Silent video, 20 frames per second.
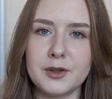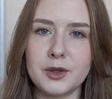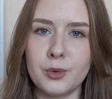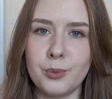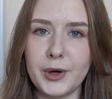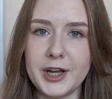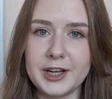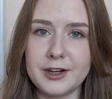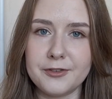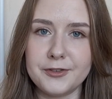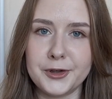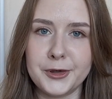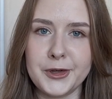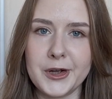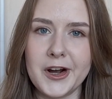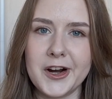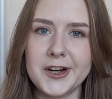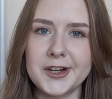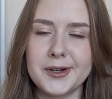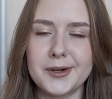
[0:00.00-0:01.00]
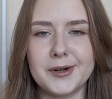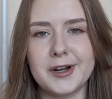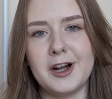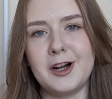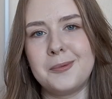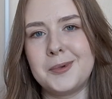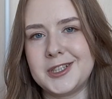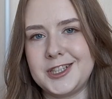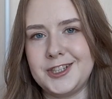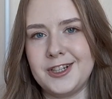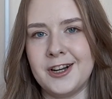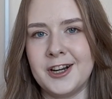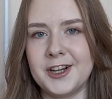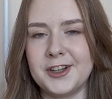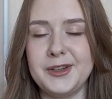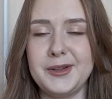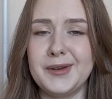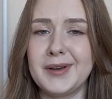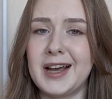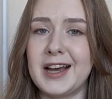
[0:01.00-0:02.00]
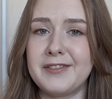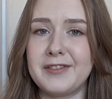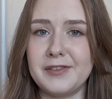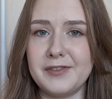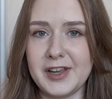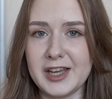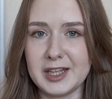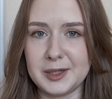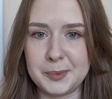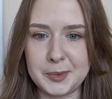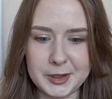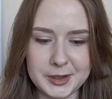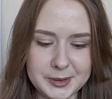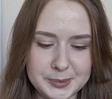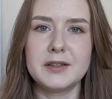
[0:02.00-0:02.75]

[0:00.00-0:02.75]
the weight of your yarn or how much yarn you have available.